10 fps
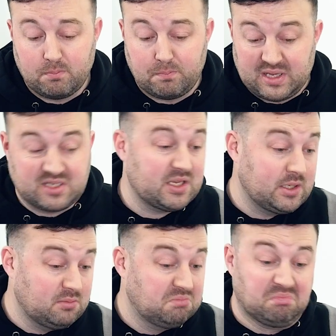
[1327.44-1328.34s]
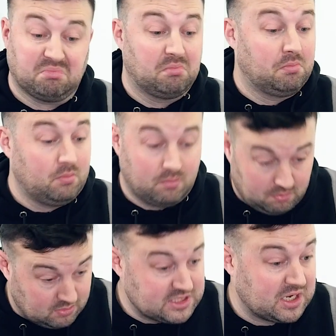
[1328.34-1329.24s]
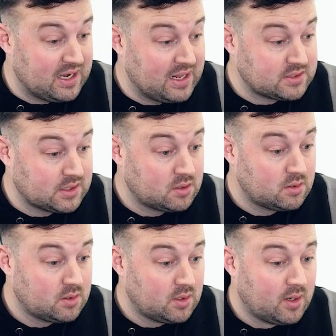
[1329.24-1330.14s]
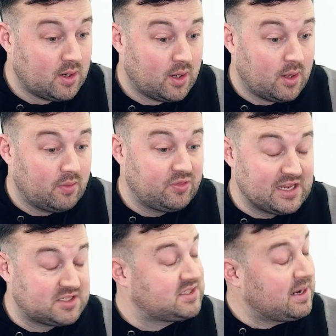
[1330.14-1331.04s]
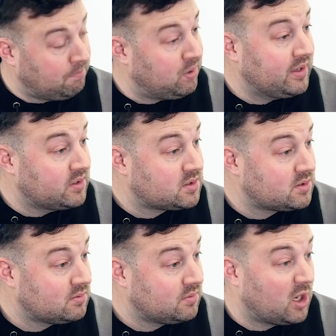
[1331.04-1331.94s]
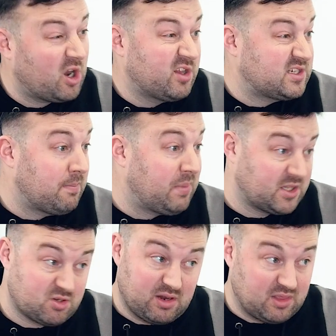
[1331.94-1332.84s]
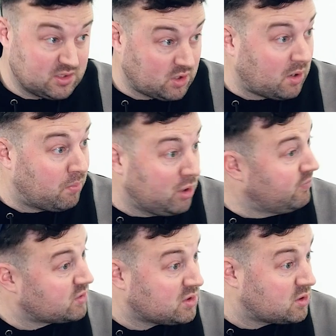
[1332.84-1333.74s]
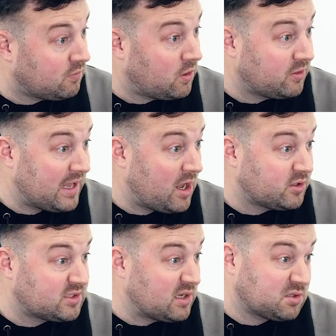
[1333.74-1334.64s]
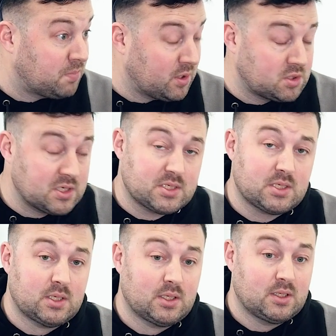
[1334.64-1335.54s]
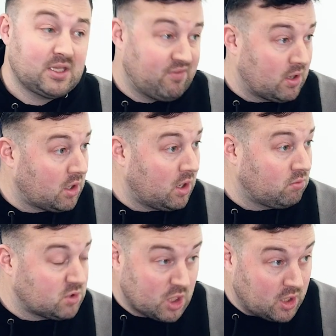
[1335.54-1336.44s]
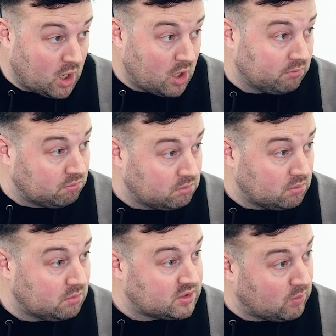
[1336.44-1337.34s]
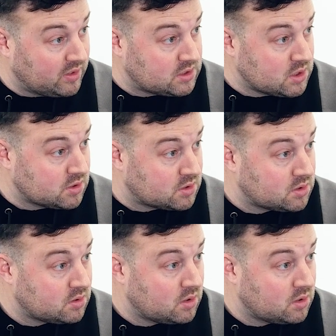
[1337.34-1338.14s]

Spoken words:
BC, there's a connector. There's templates. A lot of templates around things like approvals and stuff like that on sales and purchase. Give it a go, turn it on, see what it does.